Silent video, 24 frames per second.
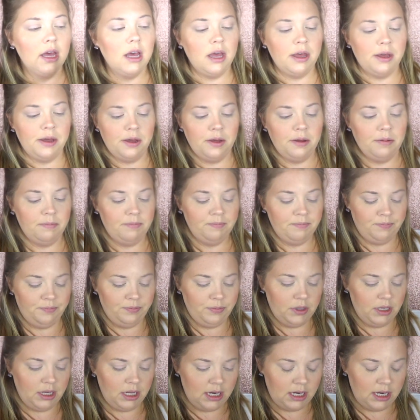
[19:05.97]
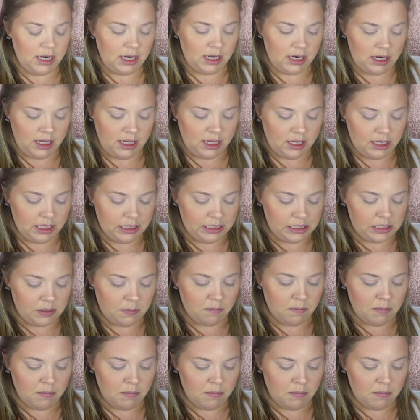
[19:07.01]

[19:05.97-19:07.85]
And it is